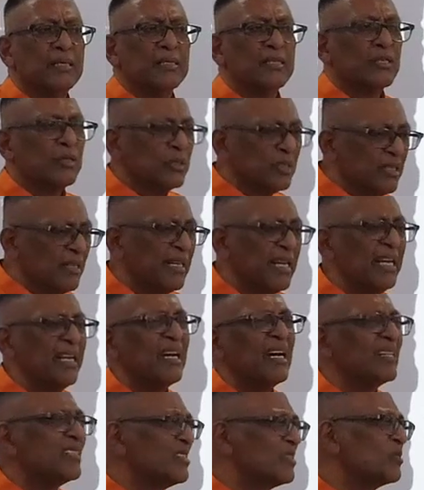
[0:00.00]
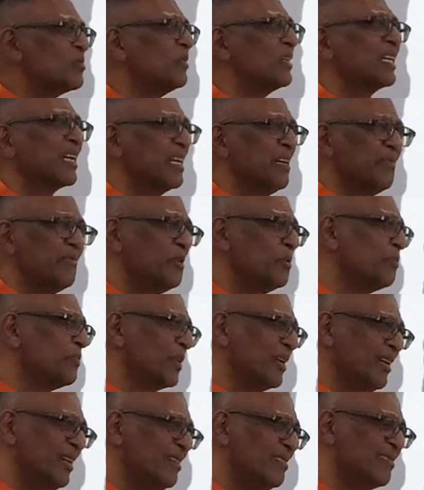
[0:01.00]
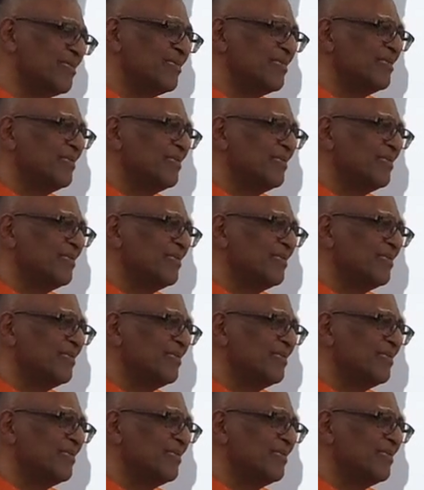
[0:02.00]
So today I just want to give you praise.